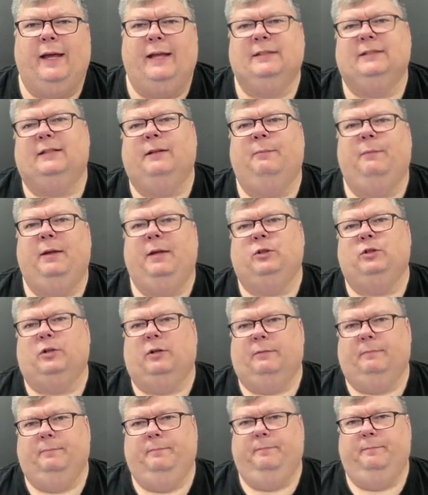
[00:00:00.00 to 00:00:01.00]

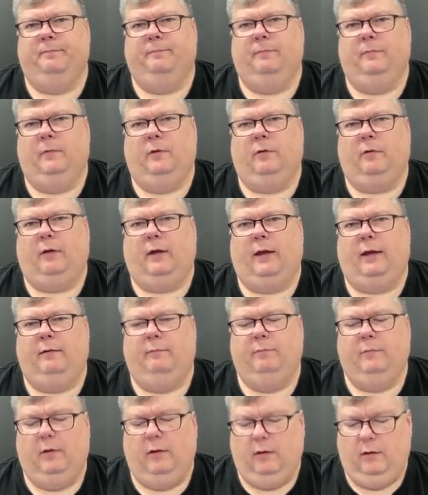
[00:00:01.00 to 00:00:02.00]
estimation, okay?